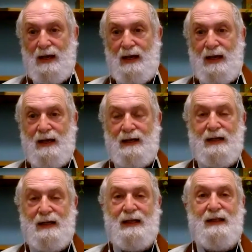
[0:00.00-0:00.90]
And
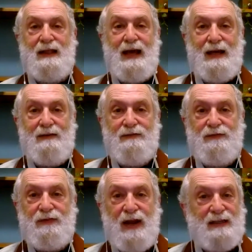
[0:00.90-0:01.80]
in that
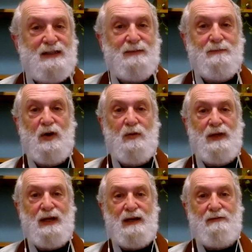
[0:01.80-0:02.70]
frantic
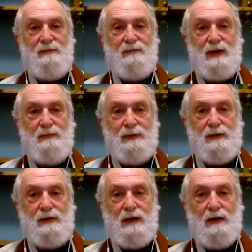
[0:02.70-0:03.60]
moment, I
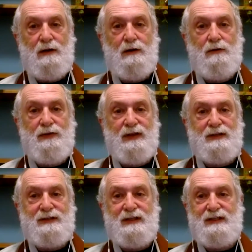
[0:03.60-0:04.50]
remembered, oh,
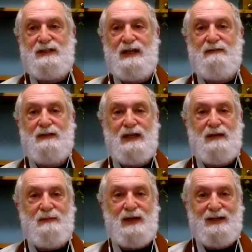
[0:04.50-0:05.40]
there's this seven-day
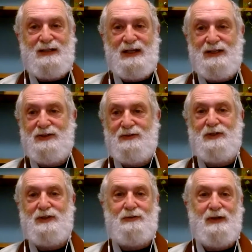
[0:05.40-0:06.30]
meditation
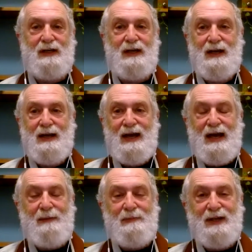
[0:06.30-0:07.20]
retreat
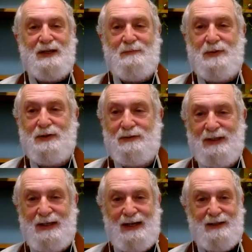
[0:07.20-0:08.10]
happening in Berkeley,
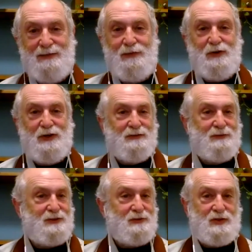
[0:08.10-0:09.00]
California,
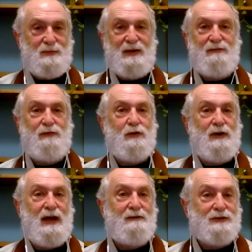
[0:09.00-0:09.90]
which was about four
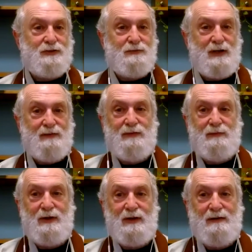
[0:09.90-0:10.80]
hours away from
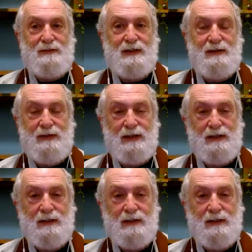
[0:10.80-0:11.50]
where I was living.